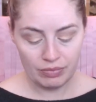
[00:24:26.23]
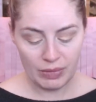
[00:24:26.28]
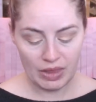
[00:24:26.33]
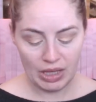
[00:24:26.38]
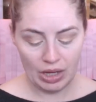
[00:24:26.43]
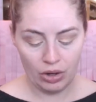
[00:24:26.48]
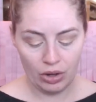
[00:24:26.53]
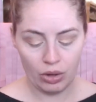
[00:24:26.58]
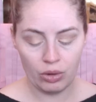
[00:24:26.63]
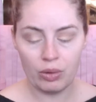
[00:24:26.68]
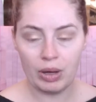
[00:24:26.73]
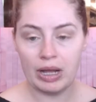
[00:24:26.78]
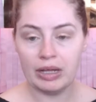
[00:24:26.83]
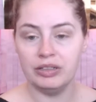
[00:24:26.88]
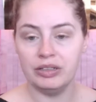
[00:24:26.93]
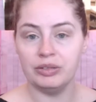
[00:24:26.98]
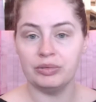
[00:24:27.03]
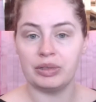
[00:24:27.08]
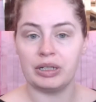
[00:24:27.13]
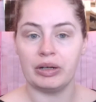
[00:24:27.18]
Oh, I
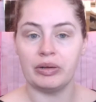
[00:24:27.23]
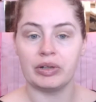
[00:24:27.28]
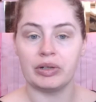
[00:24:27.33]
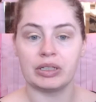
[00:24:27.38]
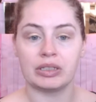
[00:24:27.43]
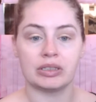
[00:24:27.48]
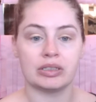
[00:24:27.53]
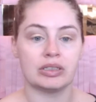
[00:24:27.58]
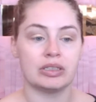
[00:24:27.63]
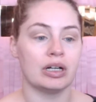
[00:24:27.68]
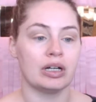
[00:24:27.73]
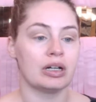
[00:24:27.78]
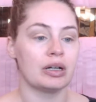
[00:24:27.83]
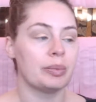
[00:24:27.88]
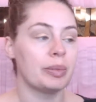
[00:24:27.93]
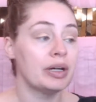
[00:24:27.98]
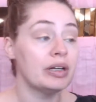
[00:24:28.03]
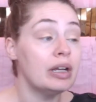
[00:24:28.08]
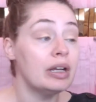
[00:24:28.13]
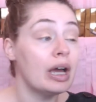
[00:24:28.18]
know what I wanted to talk
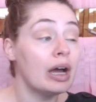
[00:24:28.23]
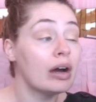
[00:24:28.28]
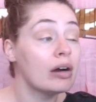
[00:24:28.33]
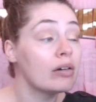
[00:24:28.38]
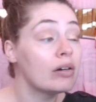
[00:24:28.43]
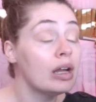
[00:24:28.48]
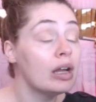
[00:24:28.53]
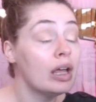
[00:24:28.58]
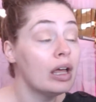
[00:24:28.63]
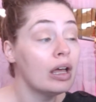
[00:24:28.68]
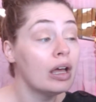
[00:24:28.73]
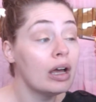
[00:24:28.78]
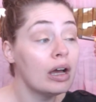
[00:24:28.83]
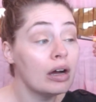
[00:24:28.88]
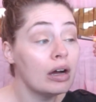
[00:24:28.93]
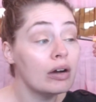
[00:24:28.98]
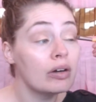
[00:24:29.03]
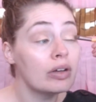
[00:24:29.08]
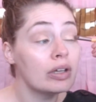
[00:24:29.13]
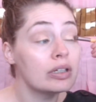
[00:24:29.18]
about now.
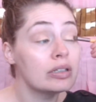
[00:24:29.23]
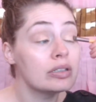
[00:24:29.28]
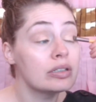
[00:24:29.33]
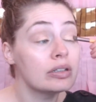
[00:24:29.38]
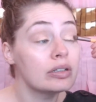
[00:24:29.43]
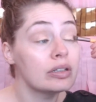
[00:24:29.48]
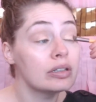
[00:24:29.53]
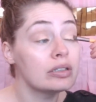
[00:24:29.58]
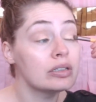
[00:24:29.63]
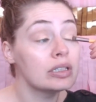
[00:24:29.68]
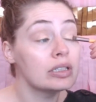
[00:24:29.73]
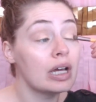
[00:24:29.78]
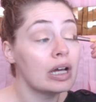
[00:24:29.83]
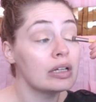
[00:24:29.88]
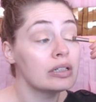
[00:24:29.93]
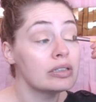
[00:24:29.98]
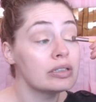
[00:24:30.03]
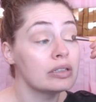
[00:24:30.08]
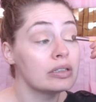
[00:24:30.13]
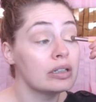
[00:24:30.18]
Okay, so the
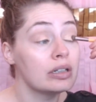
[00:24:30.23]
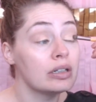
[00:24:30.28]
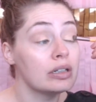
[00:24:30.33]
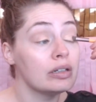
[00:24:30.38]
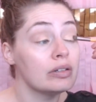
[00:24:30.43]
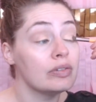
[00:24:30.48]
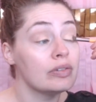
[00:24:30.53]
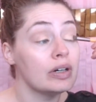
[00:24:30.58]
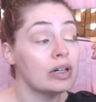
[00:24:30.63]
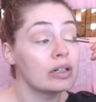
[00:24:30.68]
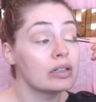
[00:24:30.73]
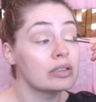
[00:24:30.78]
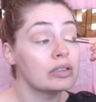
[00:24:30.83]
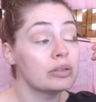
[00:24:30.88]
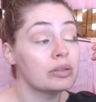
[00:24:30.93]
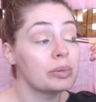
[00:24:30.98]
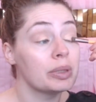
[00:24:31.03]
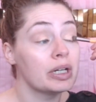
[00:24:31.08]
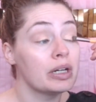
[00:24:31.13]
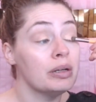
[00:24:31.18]
disaster of
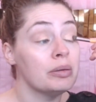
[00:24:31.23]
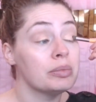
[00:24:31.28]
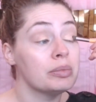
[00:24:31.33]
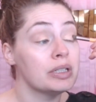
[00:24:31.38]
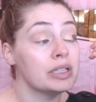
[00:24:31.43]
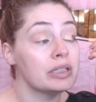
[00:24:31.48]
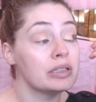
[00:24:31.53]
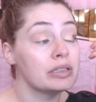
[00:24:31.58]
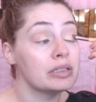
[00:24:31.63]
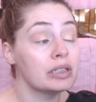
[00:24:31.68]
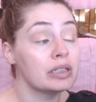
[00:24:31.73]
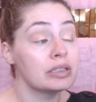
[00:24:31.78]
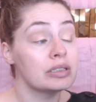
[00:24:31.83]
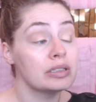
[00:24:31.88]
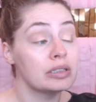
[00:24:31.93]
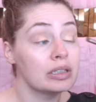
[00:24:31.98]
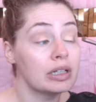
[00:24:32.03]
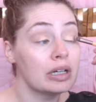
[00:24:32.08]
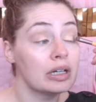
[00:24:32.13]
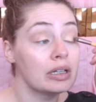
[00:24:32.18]
October empties
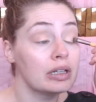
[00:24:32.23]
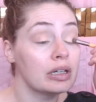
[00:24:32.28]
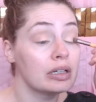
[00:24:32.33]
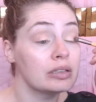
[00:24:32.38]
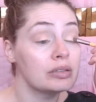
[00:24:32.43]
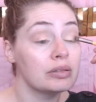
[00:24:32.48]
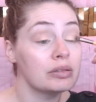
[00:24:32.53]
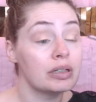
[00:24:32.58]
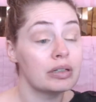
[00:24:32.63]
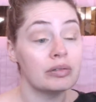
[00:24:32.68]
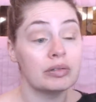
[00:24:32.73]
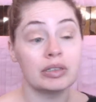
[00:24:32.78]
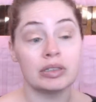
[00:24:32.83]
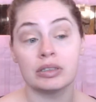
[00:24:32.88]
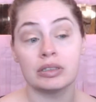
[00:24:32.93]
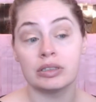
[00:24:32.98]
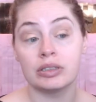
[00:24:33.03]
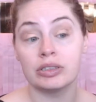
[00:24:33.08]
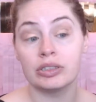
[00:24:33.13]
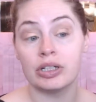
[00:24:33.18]
yesterday. That's what I wanted
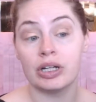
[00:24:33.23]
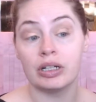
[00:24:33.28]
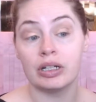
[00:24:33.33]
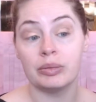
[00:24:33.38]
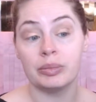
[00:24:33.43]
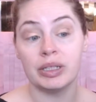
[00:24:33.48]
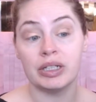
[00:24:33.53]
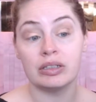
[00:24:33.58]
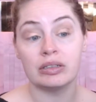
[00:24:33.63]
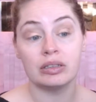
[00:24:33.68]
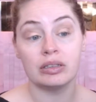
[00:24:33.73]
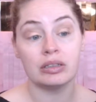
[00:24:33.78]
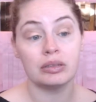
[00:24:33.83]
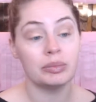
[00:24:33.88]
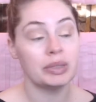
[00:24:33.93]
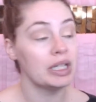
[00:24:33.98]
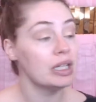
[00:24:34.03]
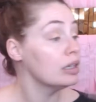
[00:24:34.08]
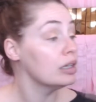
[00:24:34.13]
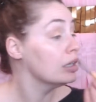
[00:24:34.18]
to chat about a little
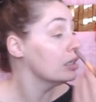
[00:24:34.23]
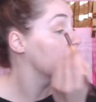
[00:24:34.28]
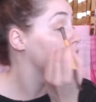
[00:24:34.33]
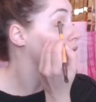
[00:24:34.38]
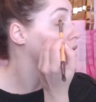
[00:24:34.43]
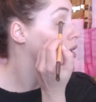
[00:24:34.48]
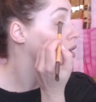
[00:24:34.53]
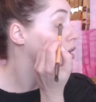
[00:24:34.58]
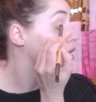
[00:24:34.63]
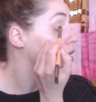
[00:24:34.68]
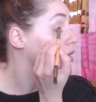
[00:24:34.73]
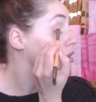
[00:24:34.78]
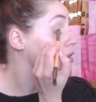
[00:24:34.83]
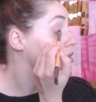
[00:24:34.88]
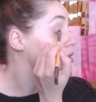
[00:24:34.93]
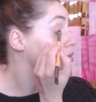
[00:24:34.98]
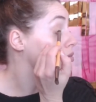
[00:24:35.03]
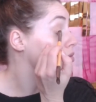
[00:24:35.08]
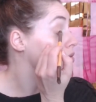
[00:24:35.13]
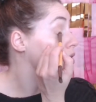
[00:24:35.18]
bit. Because
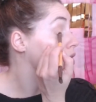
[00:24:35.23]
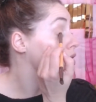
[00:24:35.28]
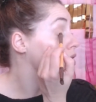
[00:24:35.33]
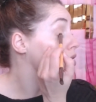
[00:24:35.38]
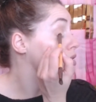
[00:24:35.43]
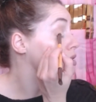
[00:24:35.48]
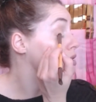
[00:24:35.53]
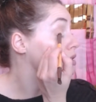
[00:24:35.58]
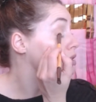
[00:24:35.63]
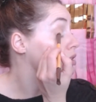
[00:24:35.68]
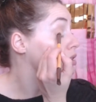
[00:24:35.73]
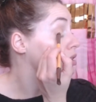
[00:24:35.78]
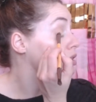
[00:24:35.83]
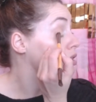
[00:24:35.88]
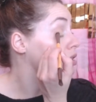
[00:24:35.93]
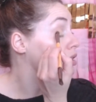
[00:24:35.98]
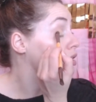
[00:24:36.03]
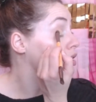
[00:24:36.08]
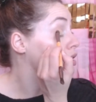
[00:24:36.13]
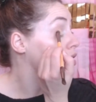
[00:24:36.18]
it was
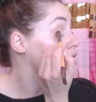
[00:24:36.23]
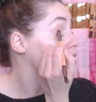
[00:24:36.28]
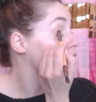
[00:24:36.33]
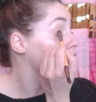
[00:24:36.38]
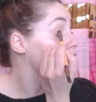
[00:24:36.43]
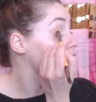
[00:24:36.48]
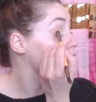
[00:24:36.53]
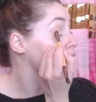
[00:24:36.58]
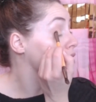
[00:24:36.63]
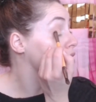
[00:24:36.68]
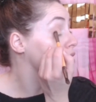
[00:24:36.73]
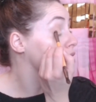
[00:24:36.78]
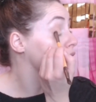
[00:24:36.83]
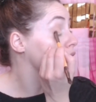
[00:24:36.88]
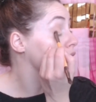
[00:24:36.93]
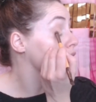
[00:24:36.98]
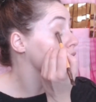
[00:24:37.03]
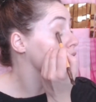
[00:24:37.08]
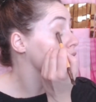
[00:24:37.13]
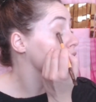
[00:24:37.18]
a
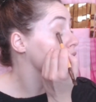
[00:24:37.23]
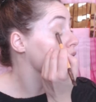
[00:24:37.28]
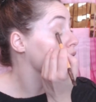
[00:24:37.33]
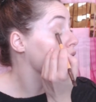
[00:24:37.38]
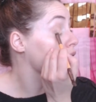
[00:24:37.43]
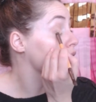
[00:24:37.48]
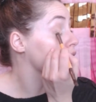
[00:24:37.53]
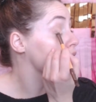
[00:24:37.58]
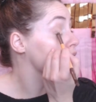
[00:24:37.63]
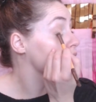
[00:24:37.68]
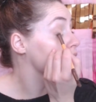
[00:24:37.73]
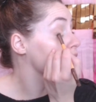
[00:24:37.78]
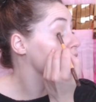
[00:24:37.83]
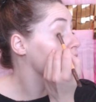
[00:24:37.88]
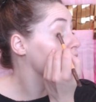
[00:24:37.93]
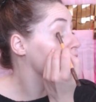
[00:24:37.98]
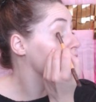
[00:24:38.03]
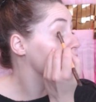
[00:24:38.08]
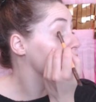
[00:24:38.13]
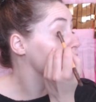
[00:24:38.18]
disaster.
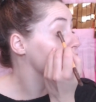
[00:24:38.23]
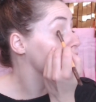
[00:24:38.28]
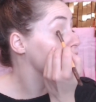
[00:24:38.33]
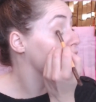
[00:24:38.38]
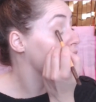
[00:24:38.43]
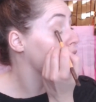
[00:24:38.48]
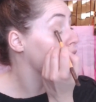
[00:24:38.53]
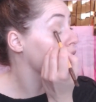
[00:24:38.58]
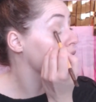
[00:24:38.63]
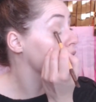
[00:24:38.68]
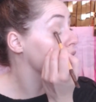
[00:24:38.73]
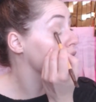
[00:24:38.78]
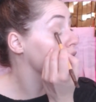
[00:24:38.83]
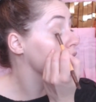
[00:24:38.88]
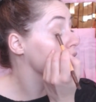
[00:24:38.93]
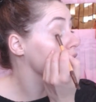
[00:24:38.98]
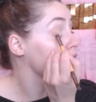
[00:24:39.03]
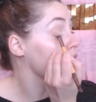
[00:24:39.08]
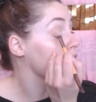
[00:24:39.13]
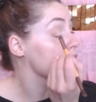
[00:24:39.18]
And it was kind of the
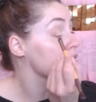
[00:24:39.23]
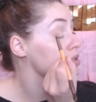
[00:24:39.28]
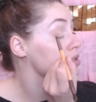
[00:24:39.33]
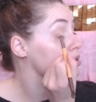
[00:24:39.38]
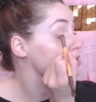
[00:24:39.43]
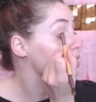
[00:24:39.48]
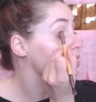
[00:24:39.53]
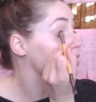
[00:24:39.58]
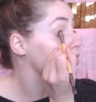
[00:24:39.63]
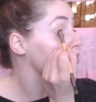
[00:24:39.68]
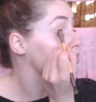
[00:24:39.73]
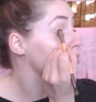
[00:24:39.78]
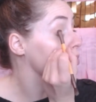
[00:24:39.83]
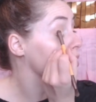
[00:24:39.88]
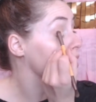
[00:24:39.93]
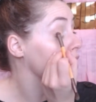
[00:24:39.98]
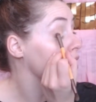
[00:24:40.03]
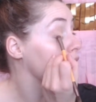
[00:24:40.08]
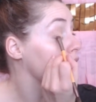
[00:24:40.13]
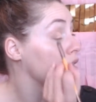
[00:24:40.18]
last straw for
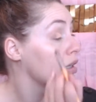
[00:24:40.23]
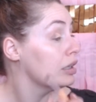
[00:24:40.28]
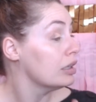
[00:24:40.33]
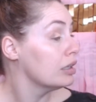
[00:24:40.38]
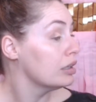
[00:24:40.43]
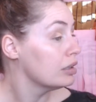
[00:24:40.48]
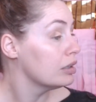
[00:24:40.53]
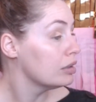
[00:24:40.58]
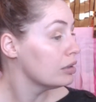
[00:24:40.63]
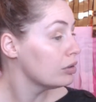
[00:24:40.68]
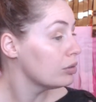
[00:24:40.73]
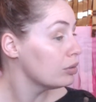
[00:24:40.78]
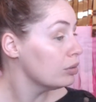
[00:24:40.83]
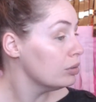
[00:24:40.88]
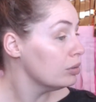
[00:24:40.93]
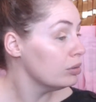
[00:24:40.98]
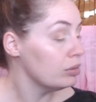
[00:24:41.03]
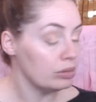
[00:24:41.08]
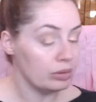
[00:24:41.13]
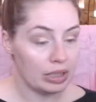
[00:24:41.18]
me.
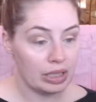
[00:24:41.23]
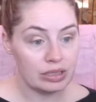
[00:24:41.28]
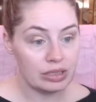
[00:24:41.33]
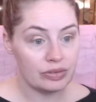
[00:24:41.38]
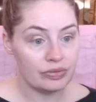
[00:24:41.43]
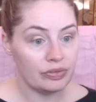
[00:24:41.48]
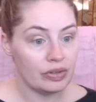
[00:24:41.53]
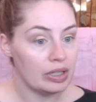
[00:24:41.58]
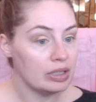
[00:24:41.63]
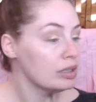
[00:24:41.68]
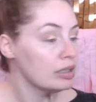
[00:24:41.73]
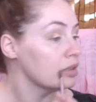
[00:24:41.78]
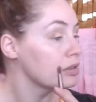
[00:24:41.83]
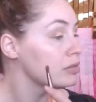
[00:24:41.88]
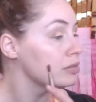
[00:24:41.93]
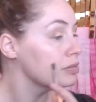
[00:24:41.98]
Ooh, that's Fallout.